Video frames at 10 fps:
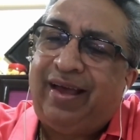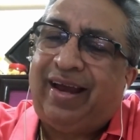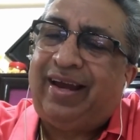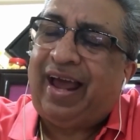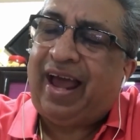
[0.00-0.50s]

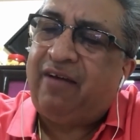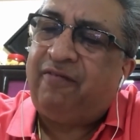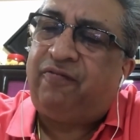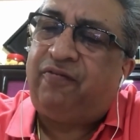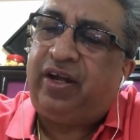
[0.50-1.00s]
in
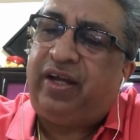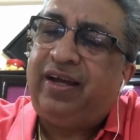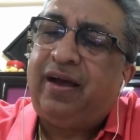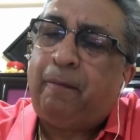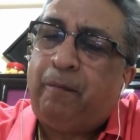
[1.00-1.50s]
every
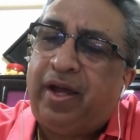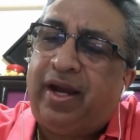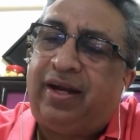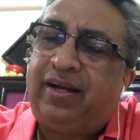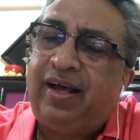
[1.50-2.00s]

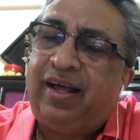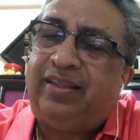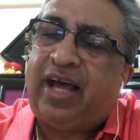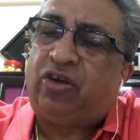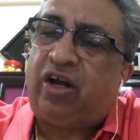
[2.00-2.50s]
minute
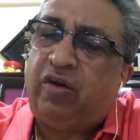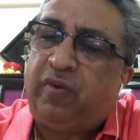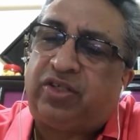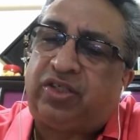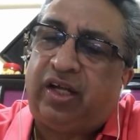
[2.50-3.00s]
that you're
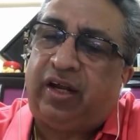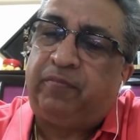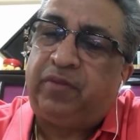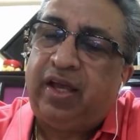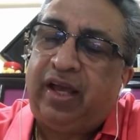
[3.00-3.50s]
investing
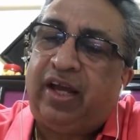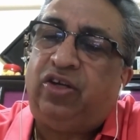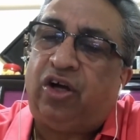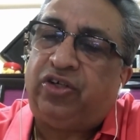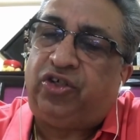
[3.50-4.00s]
in
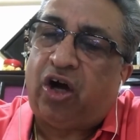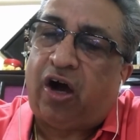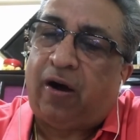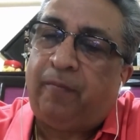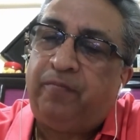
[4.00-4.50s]
your
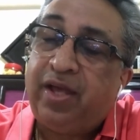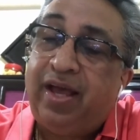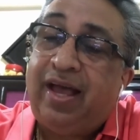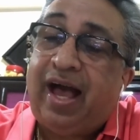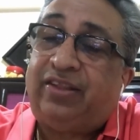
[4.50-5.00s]
job.
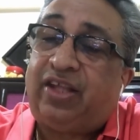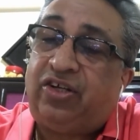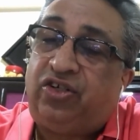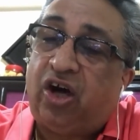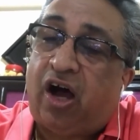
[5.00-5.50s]
And the
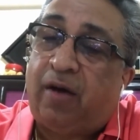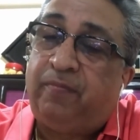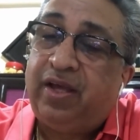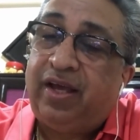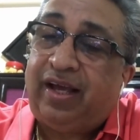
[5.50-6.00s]
job
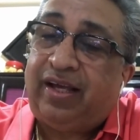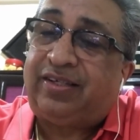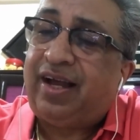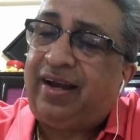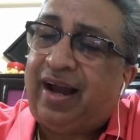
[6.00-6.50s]
is
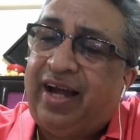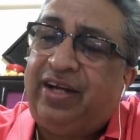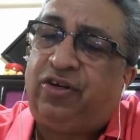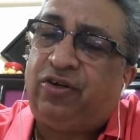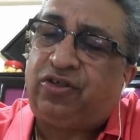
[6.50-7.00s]

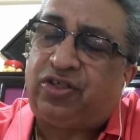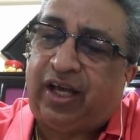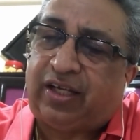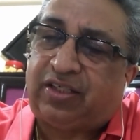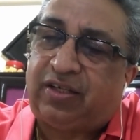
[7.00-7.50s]
9 to
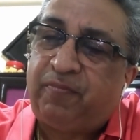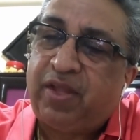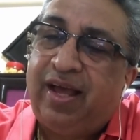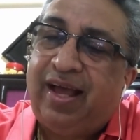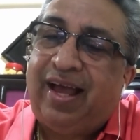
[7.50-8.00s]
6.
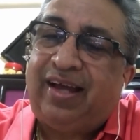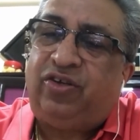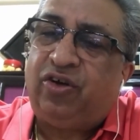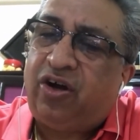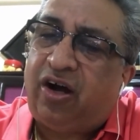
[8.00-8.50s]

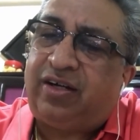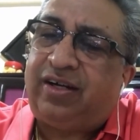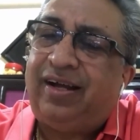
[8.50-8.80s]
Do not